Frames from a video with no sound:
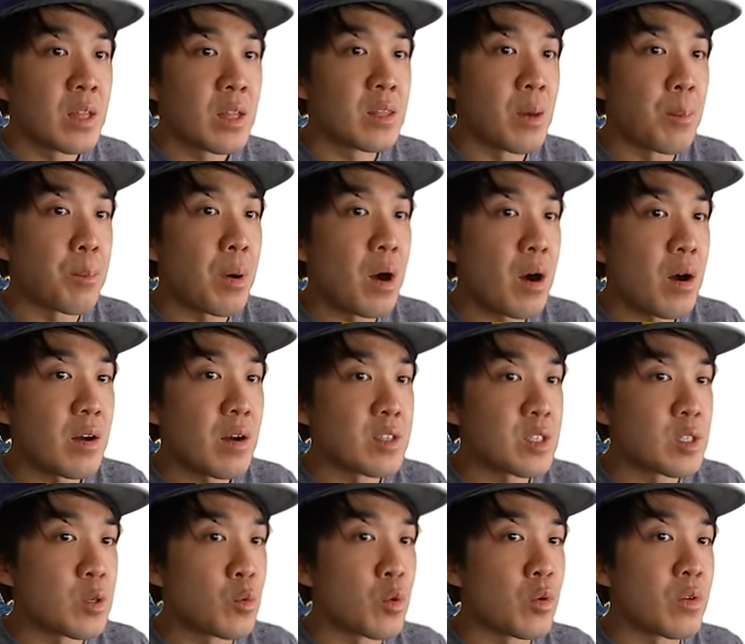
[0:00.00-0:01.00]
The
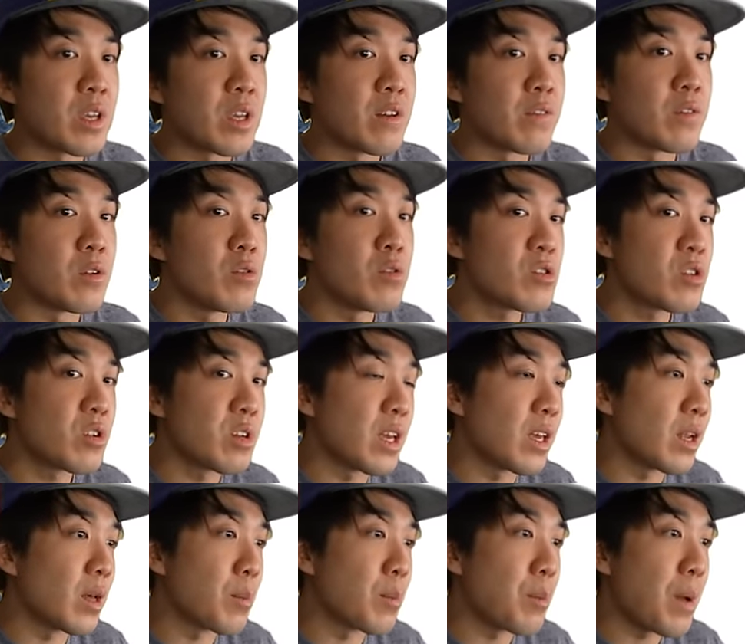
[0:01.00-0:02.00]
pawns will give user
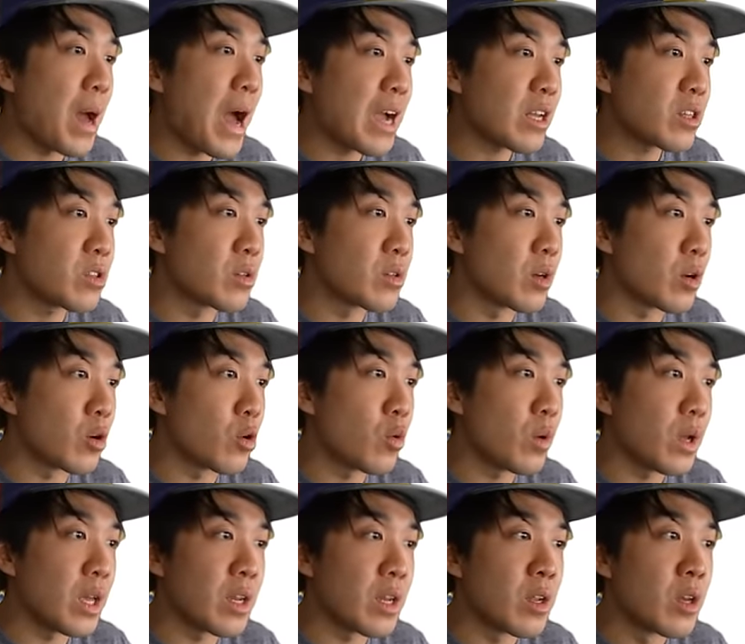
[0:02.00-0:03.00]
data back to the
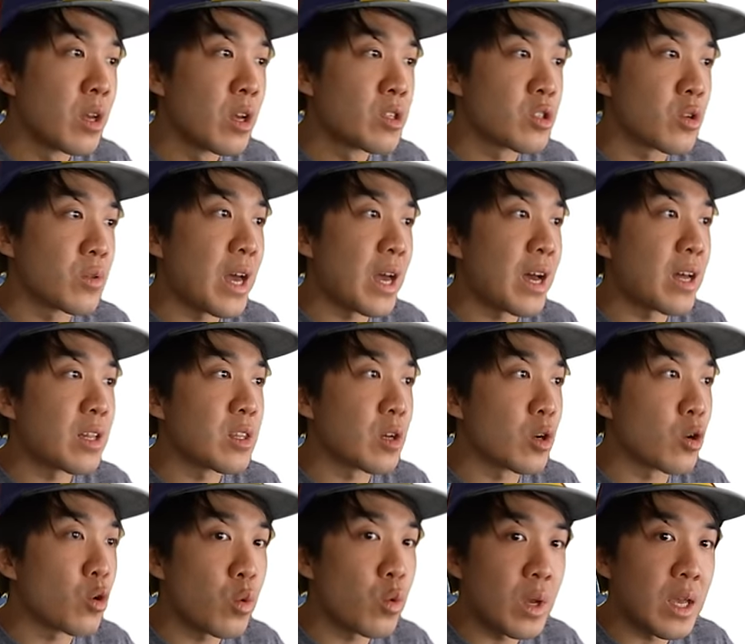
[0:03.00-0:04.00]
queen so that the
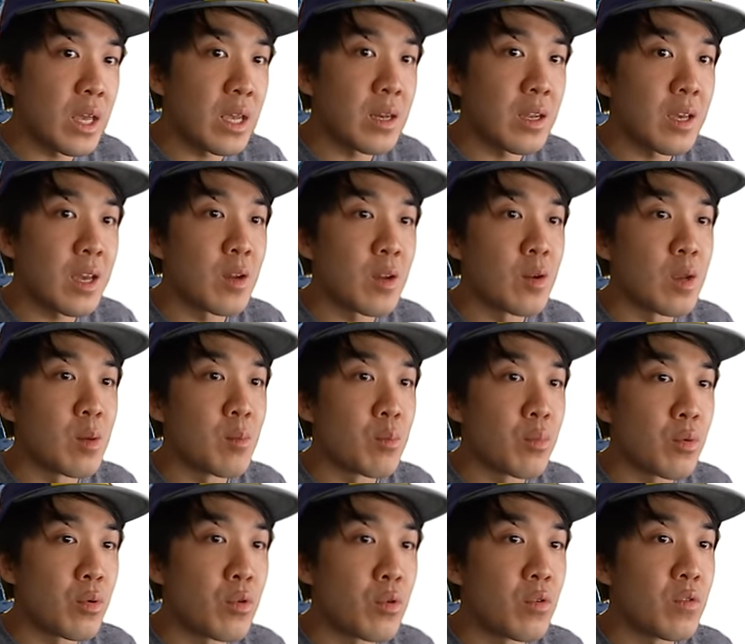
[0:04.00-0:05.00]
queen can
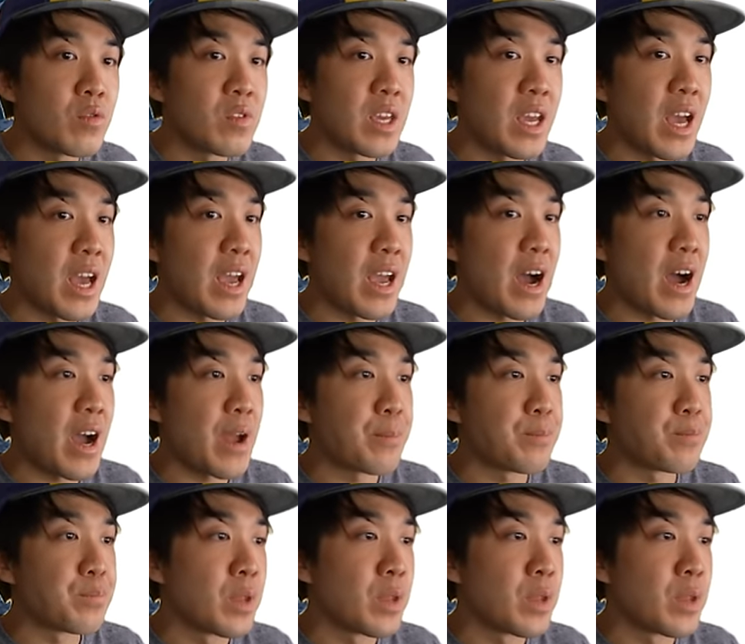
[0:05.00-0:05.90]
improve the AI.